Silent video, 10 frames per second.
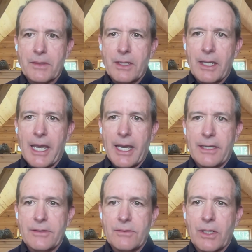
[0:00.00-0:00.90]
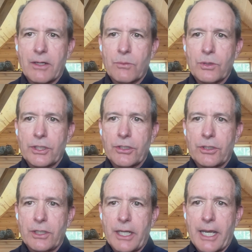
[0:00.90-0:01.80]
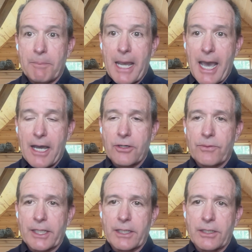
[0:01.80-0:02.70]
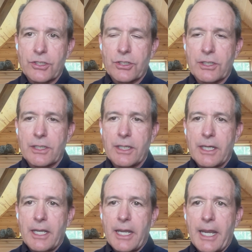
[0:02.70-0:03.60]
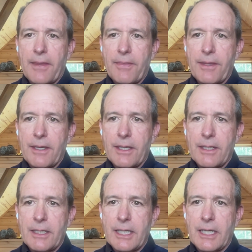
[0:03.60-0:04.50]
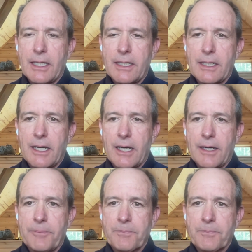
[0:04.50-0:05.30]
at uh, really good at pattern recognition. And then in um,